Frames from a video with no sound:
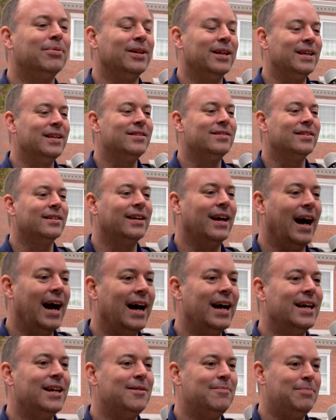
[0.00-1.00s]
please
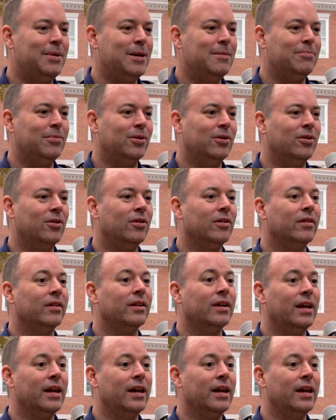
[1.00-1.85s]
guide people